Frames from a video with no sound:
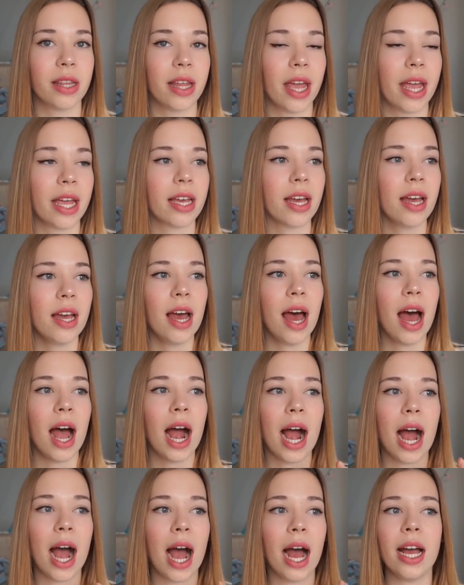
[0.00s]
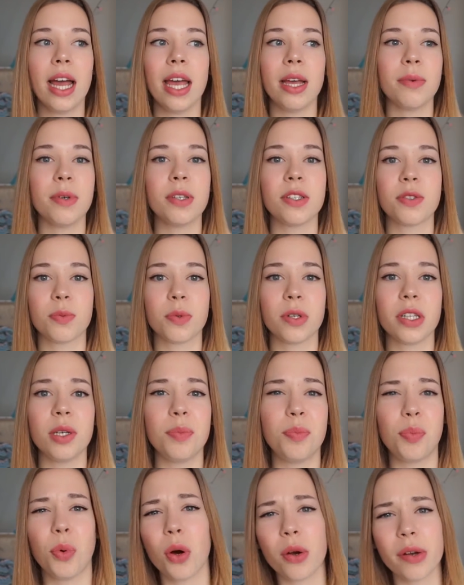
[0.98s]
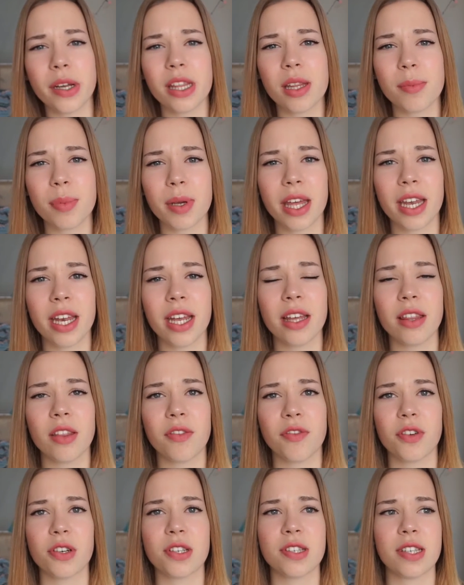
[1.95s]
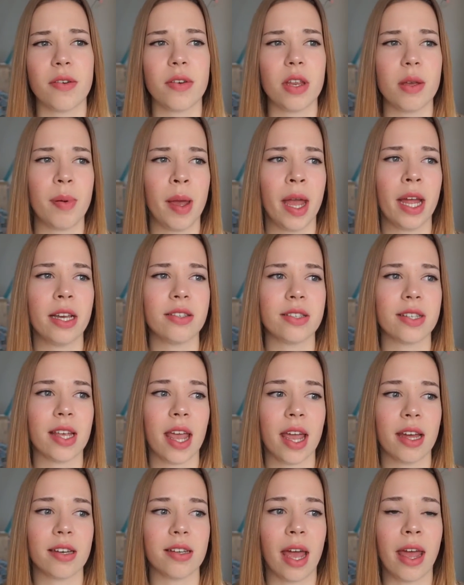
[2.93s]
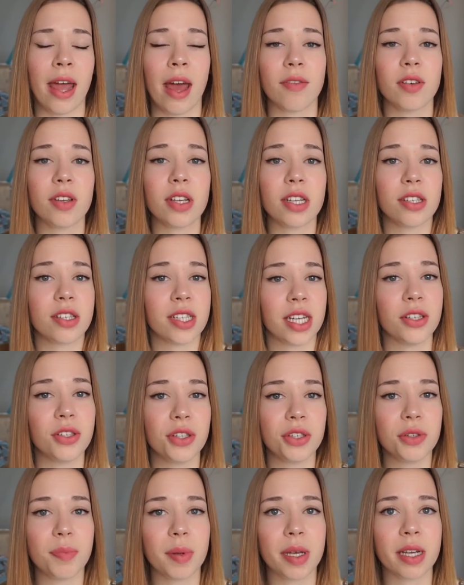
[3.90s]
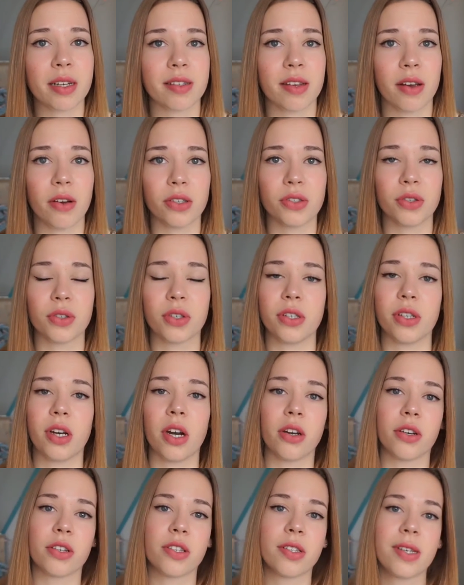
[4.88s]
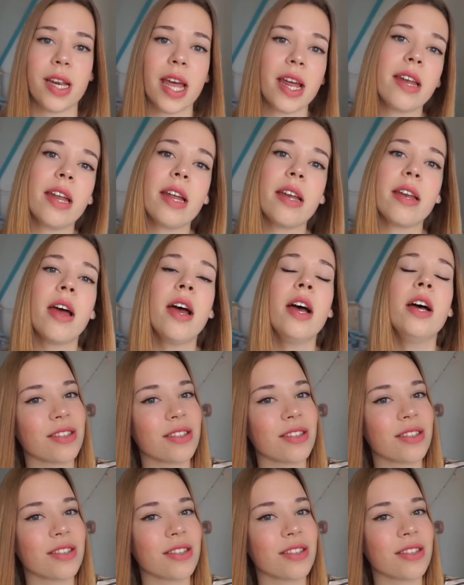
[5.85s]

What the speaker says: Like, it was really boring the beginning, the first 70 pages, and I haven't continued because I also couldn't understand it.